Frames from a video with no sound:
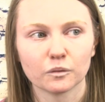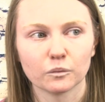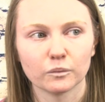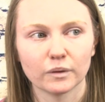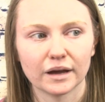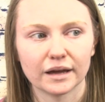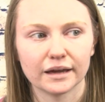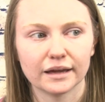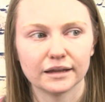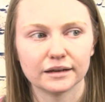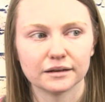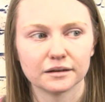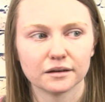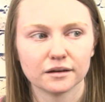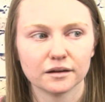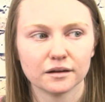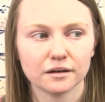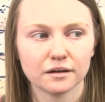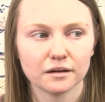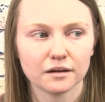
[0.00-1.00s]
When
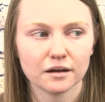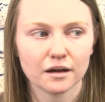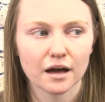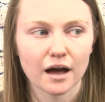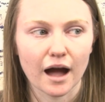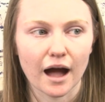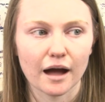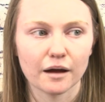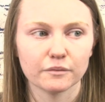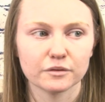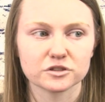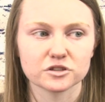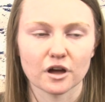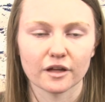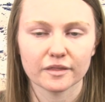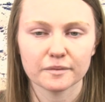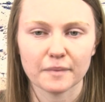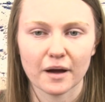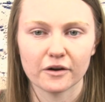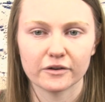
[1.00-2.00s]
I was
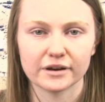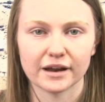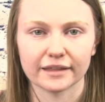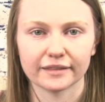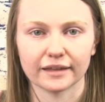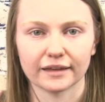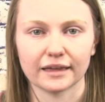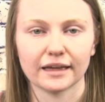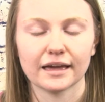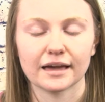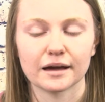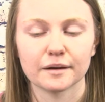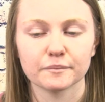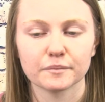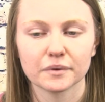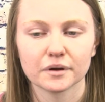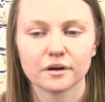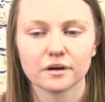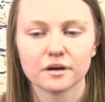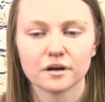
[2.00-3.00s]
on the mountain at that
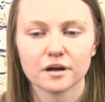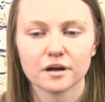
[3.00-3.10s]
camp,